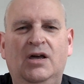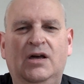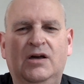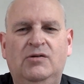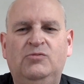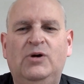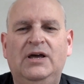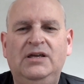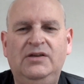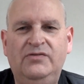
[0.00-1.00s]
Uh,
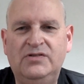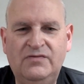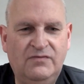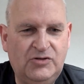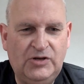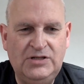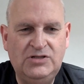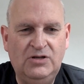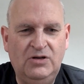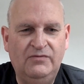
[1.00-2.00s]
Waves
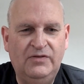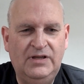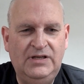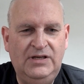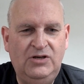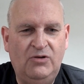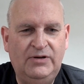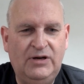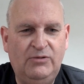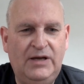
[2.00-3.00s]
tries to look for the
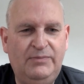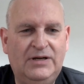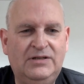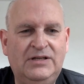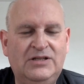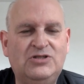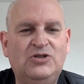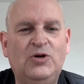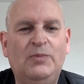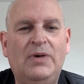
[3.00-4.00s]
going away button. It's
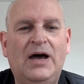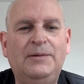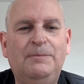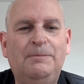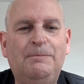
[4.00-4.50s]
here. Bye.